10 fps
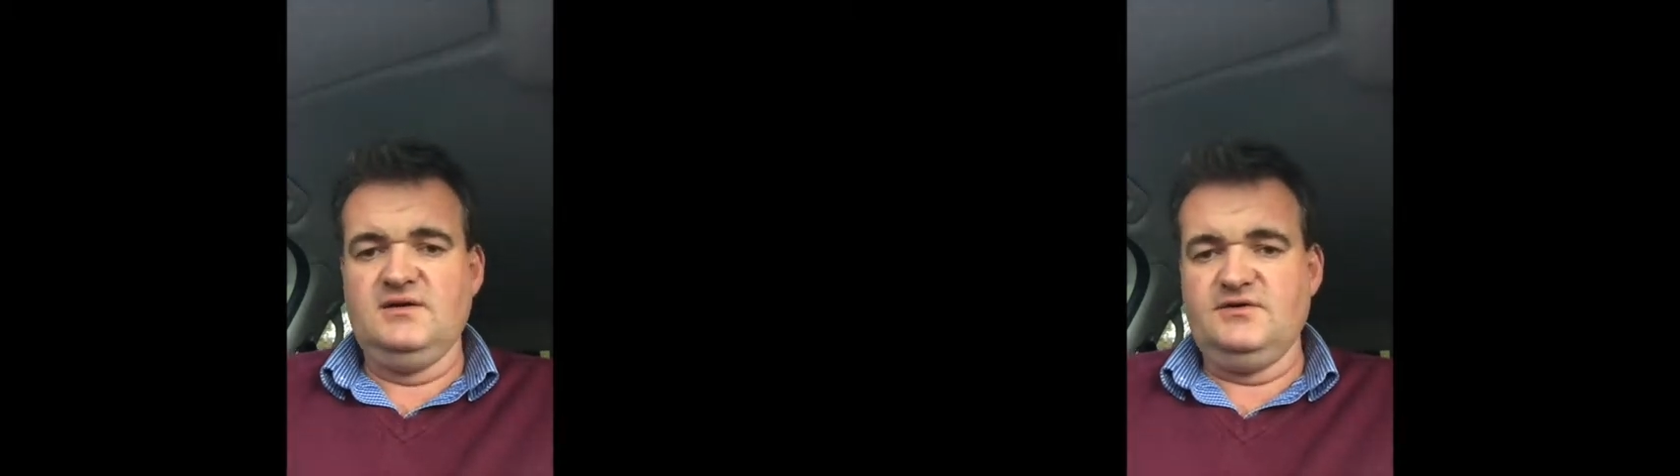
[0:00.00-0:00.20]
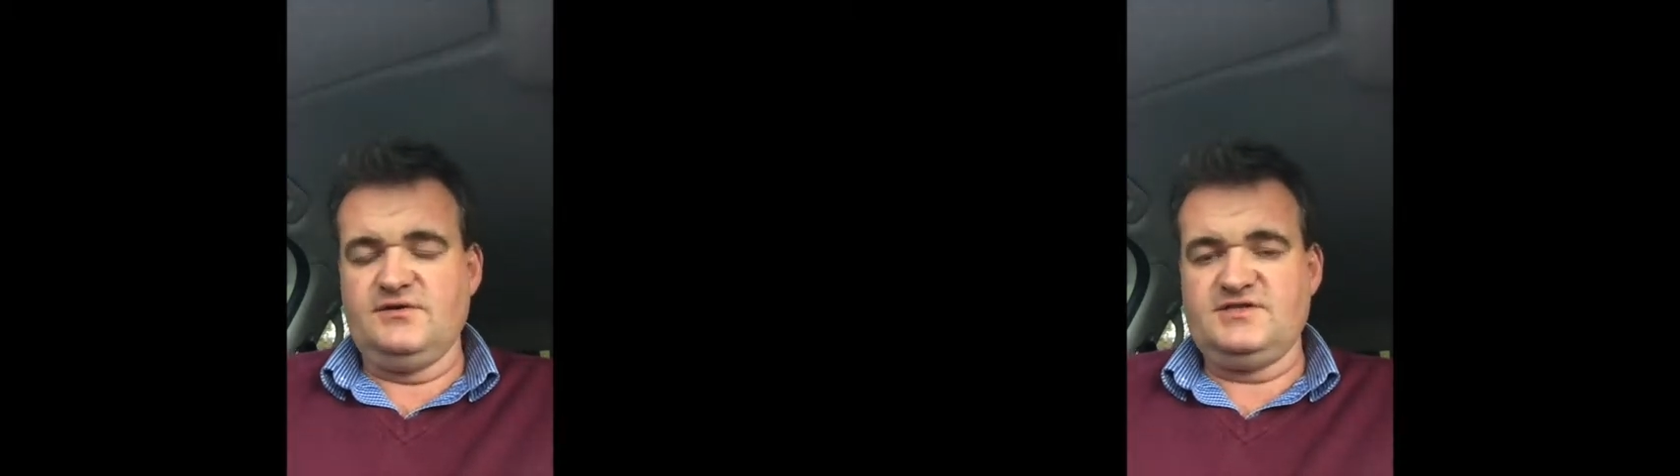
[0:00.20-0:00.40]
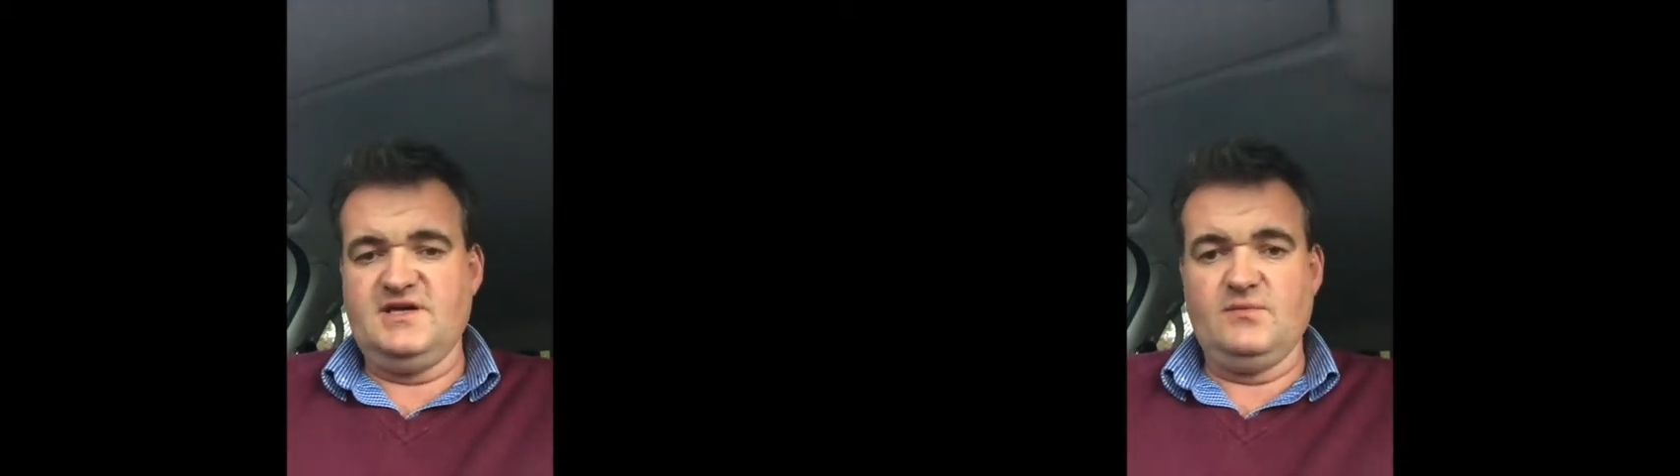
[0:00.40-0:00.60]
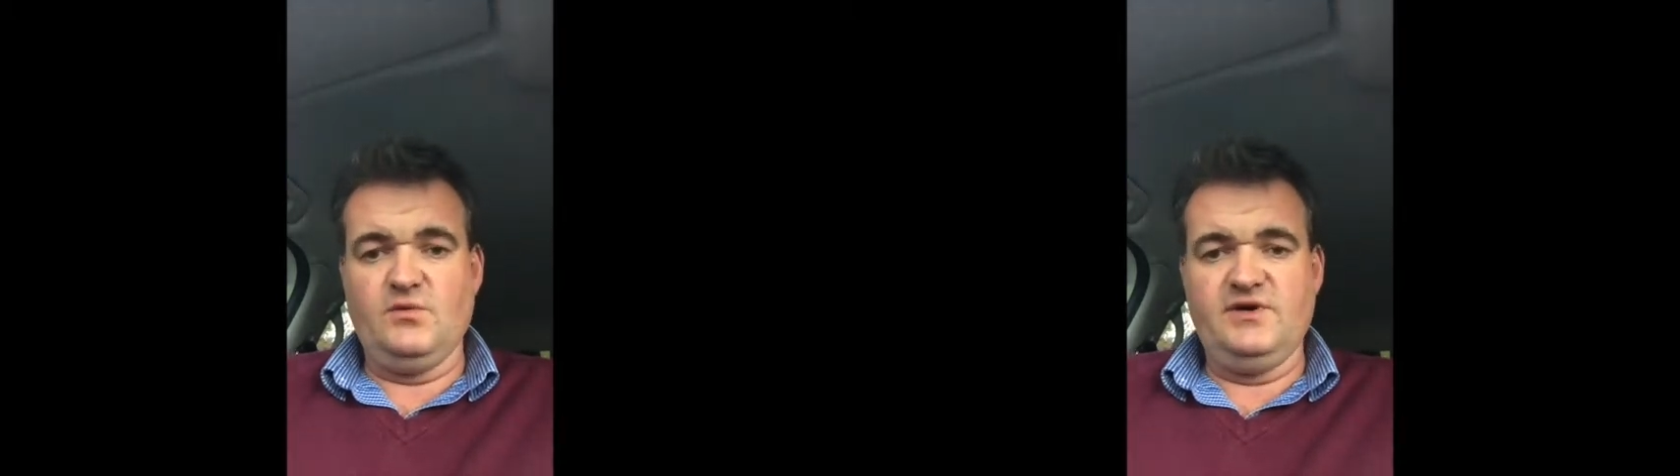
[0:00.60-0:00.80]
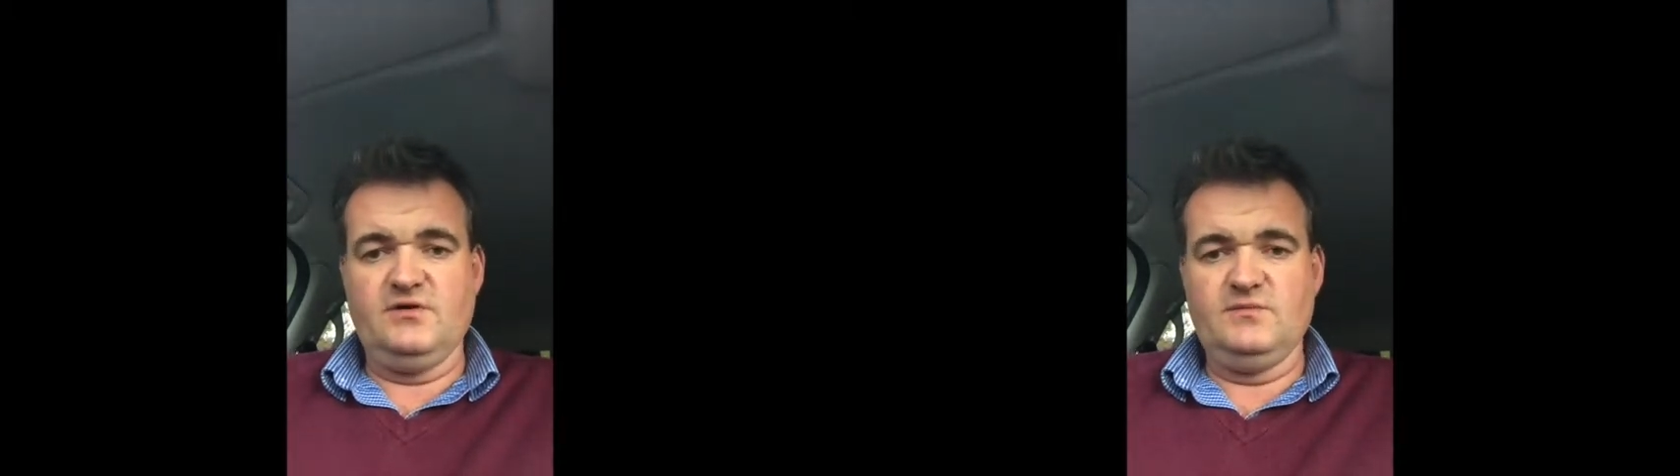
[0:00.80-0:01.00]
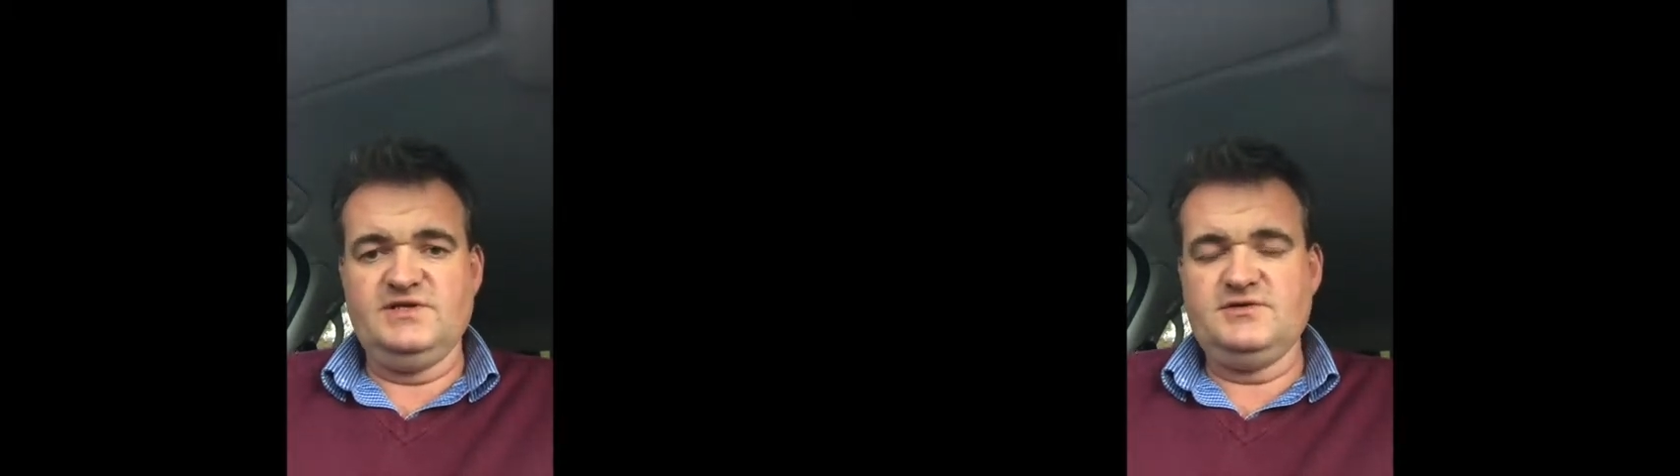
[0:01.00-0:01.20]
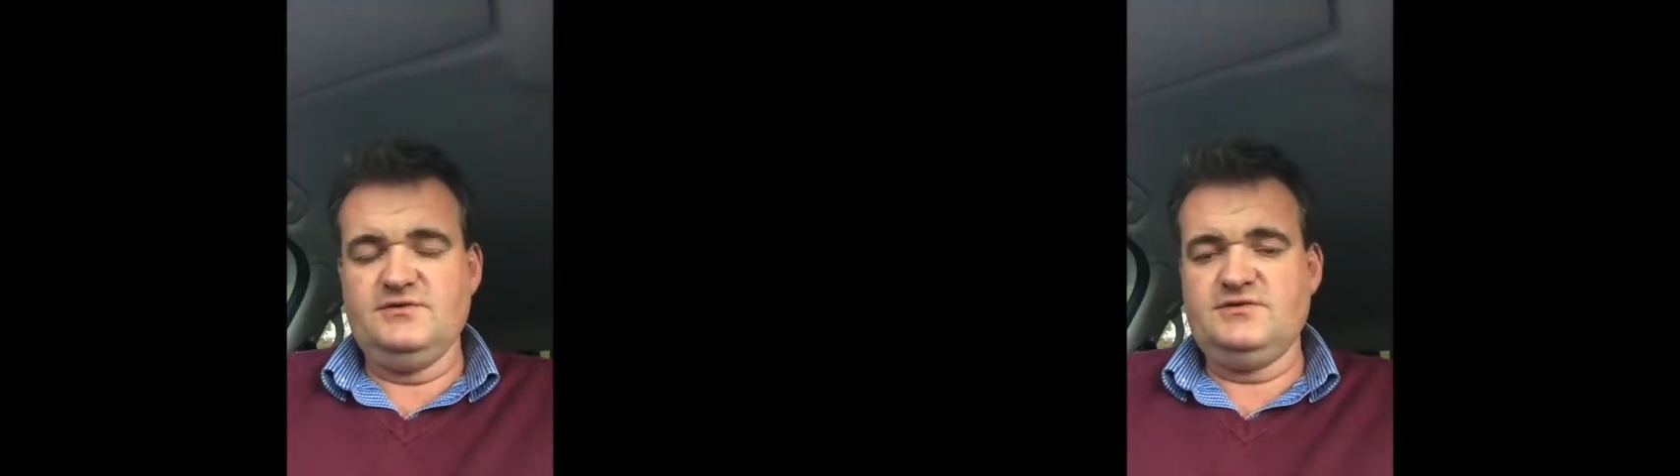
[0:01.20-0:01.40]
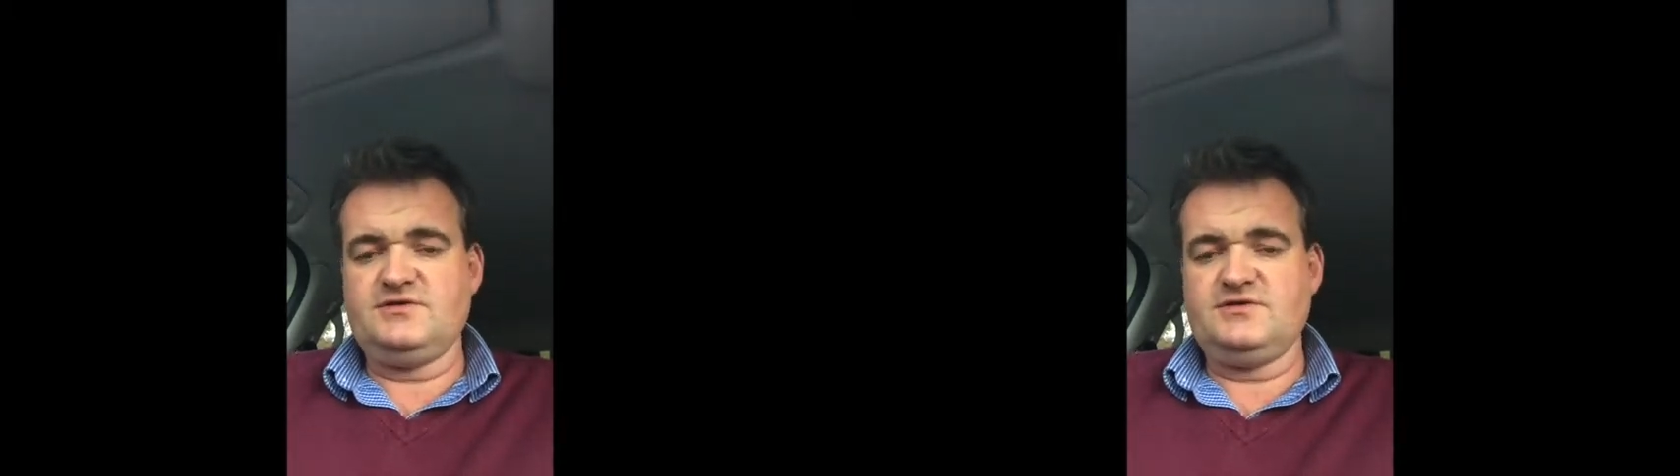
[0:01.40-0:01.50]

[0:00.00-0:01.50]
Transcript: not a stable we normally do,